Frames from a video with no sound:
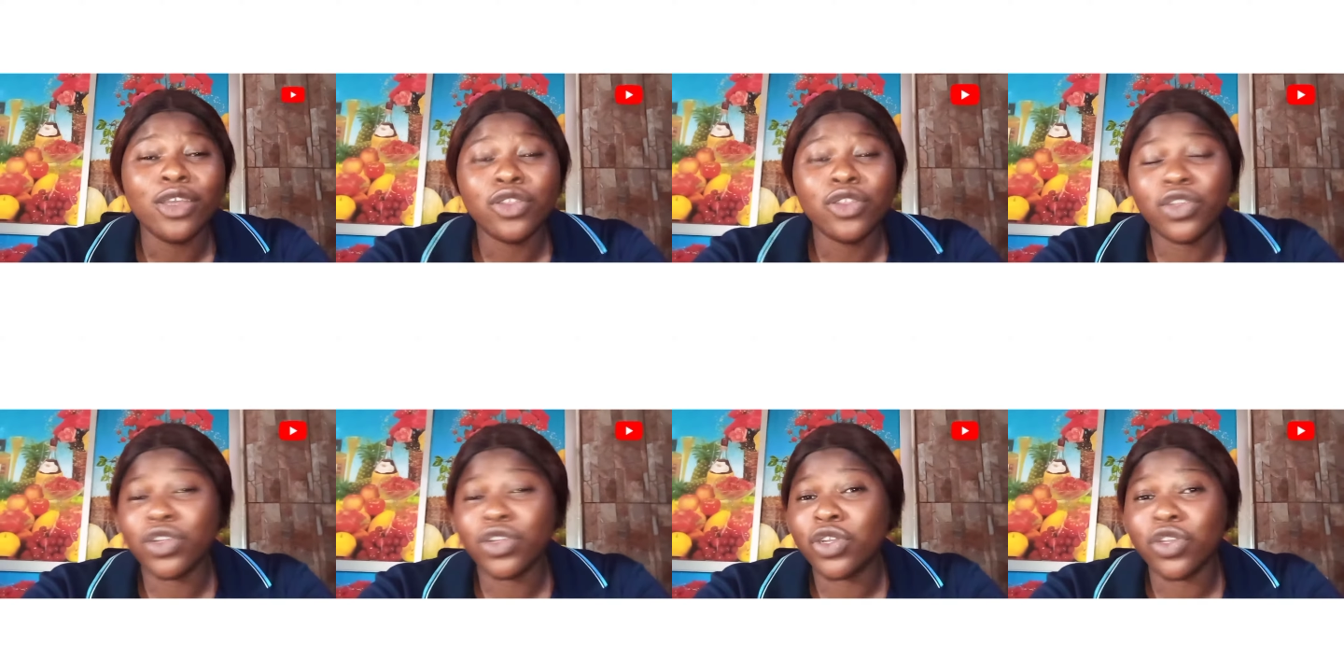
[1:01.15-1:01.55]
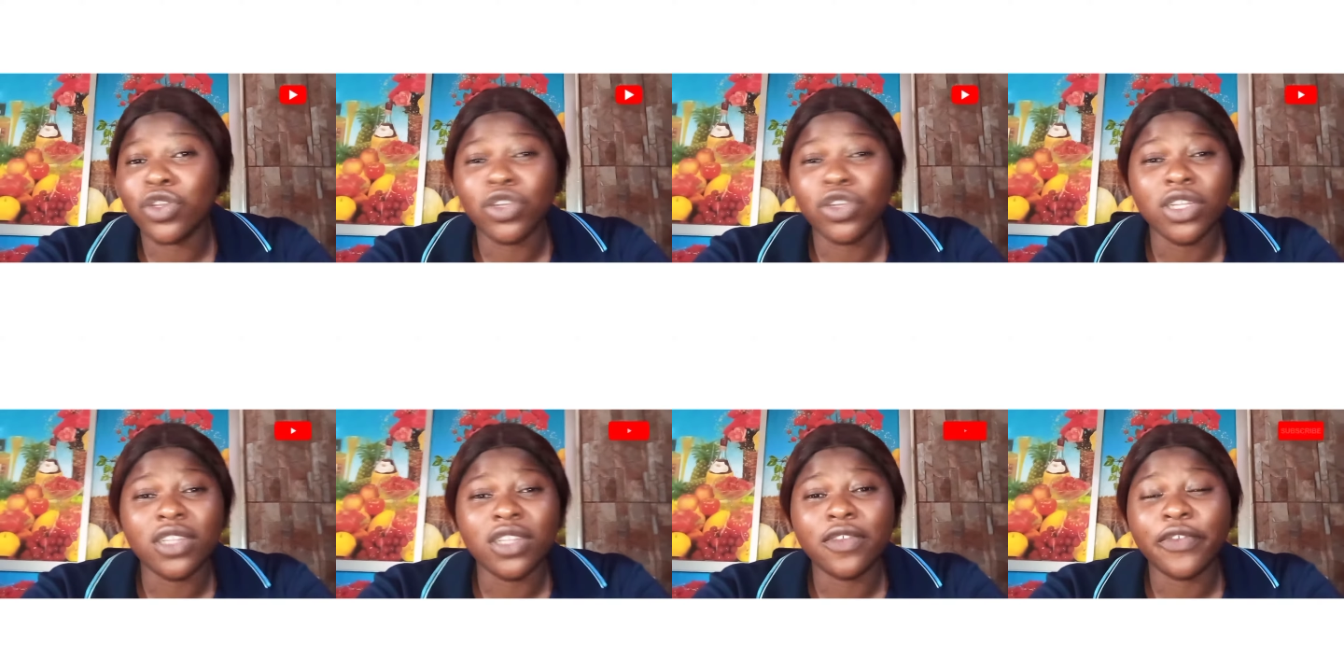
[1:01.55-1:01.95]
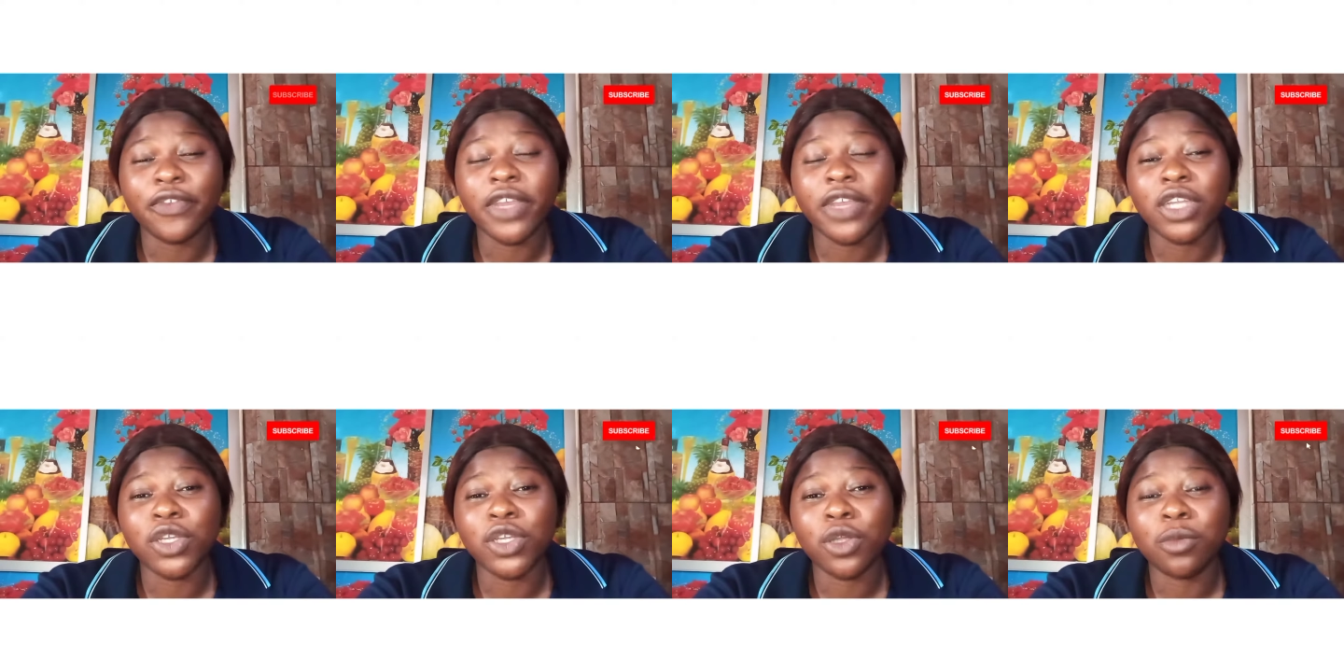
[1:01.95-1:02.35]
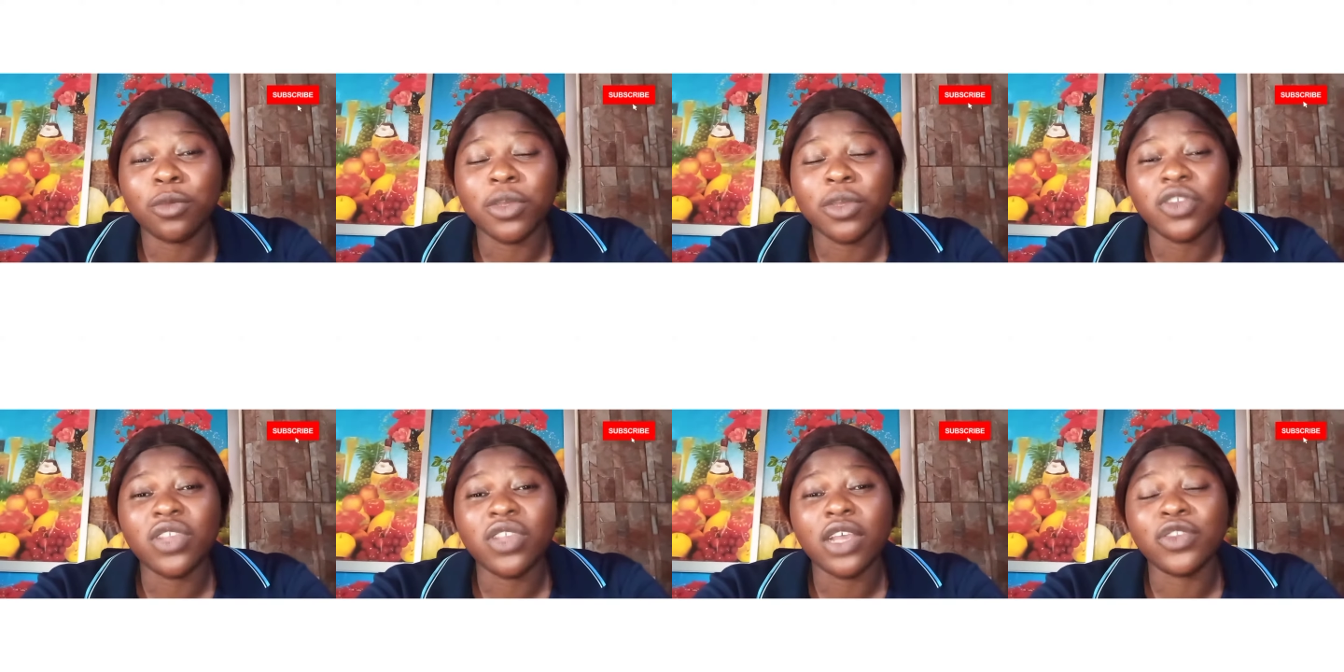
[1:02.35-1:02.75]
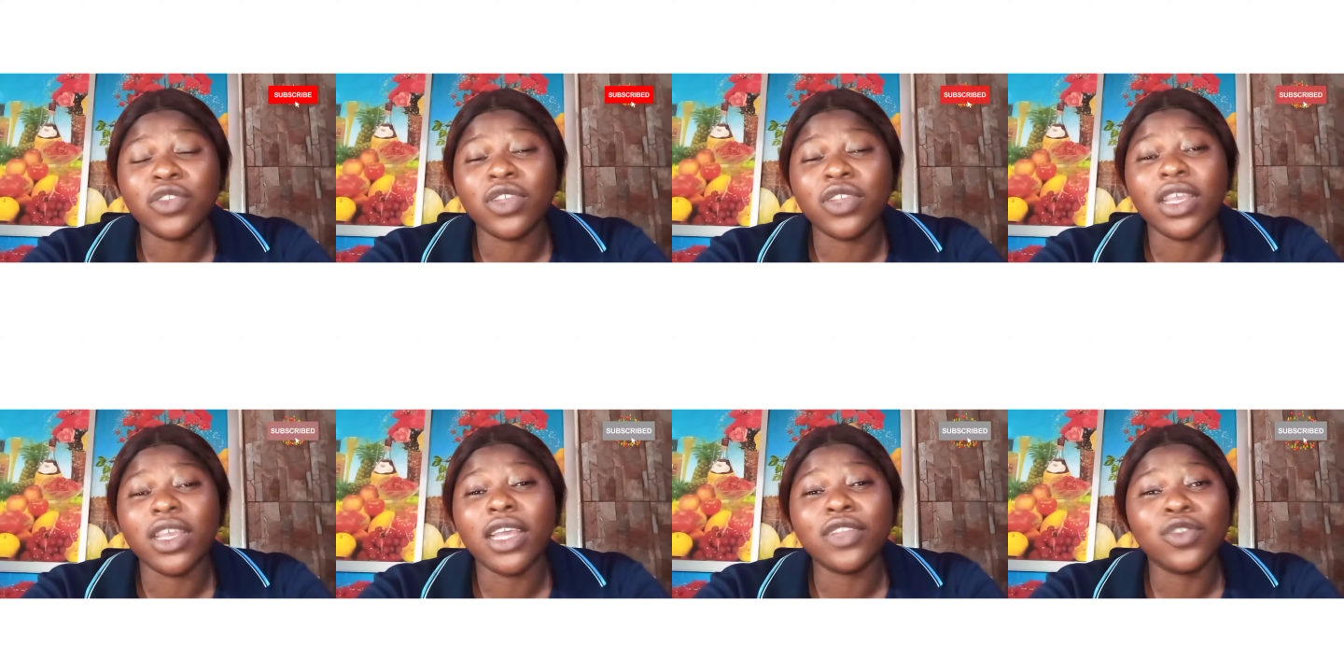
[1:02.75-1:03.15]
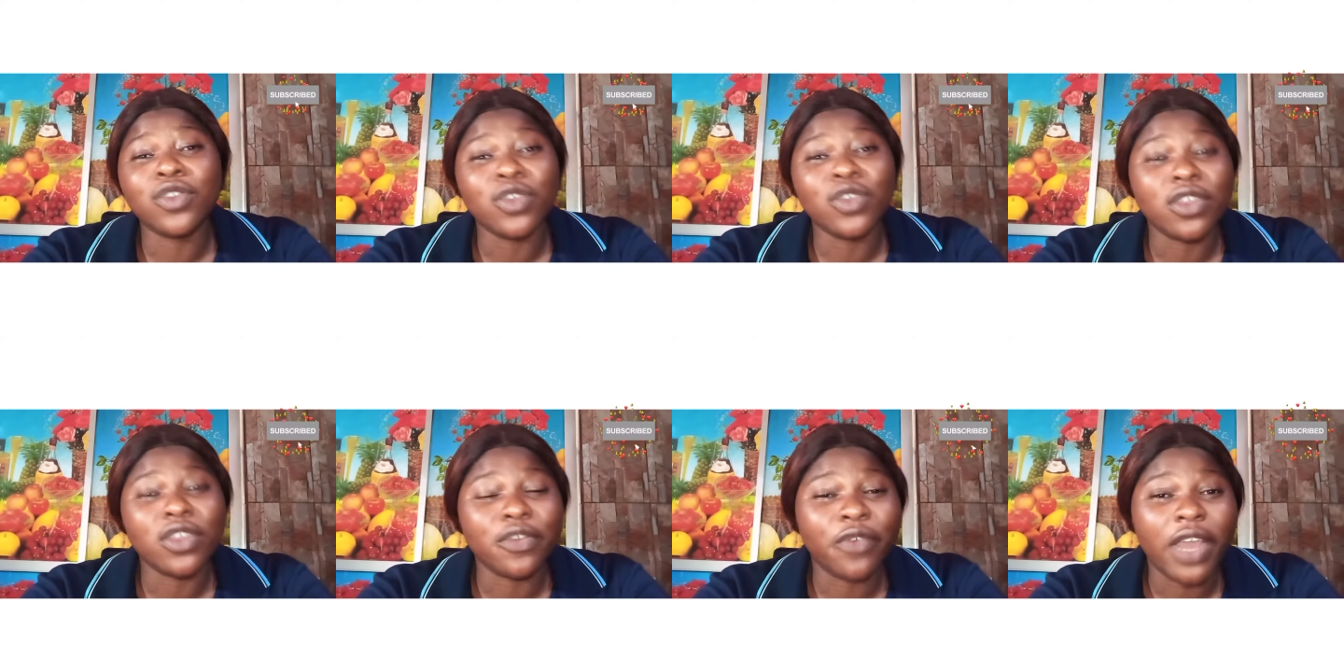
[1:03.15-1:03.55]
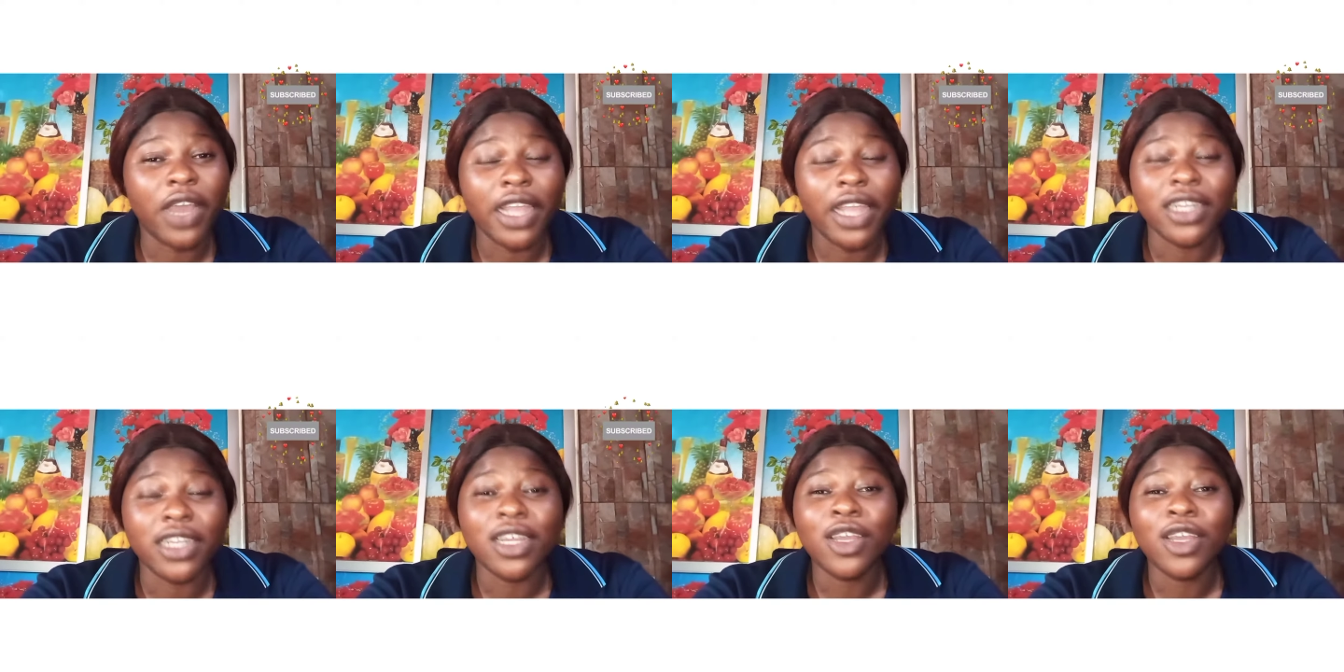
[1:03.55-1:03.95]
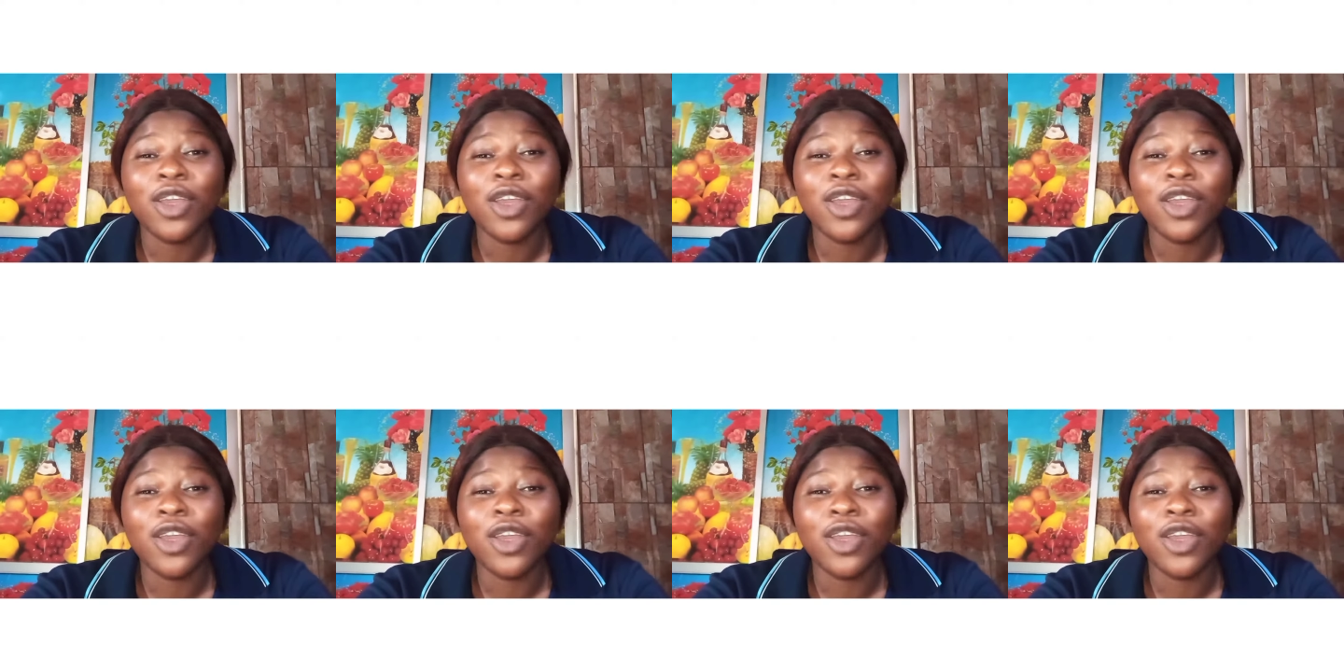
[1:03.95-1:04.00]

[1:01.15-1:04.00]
turn on your notification bell so as to get notified